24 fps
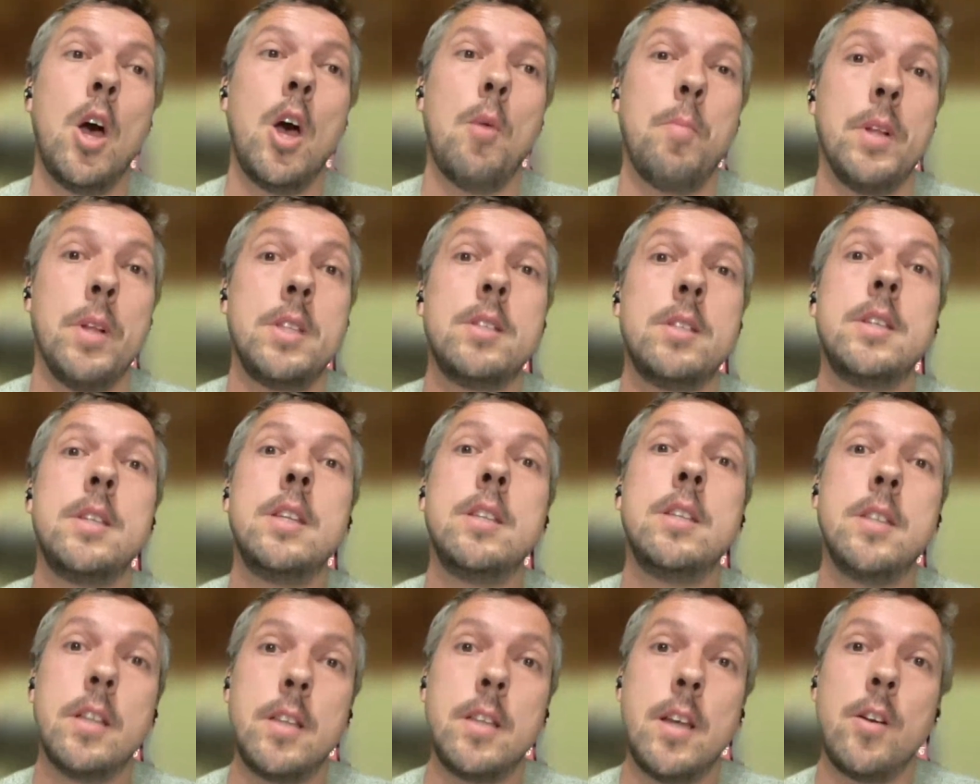But since
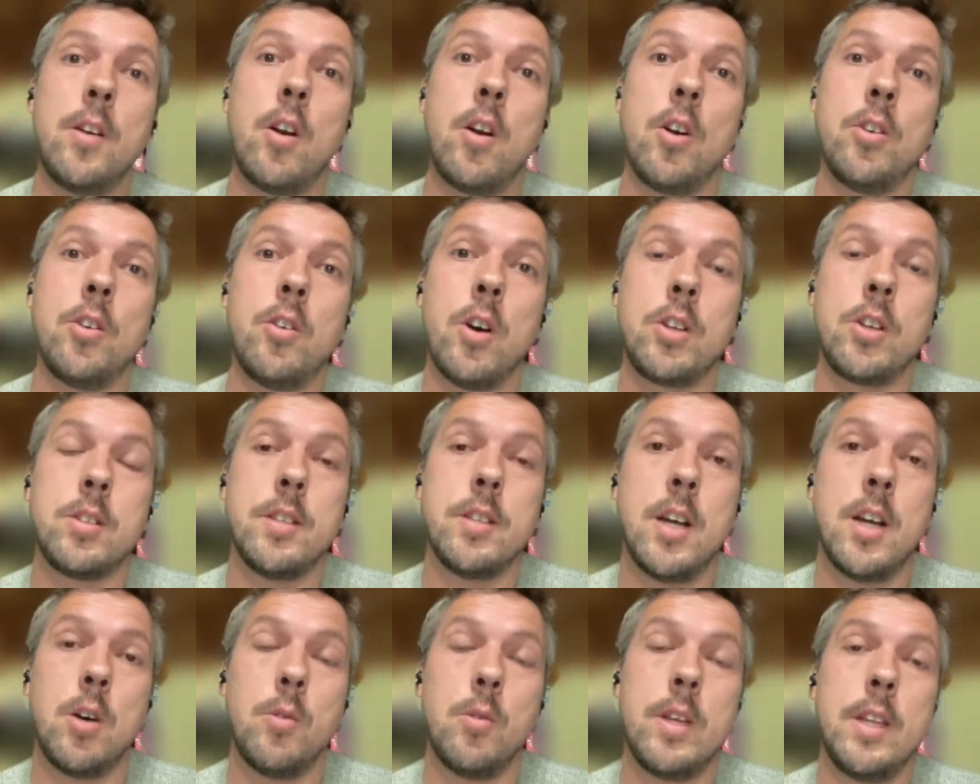that there are talks
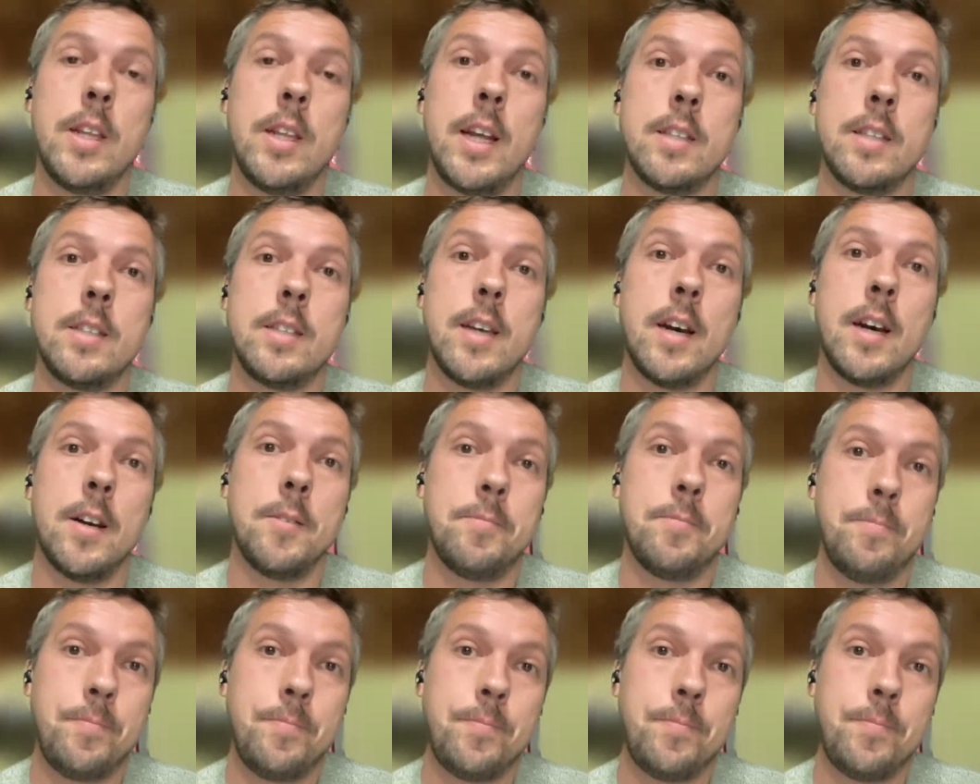now in Qatar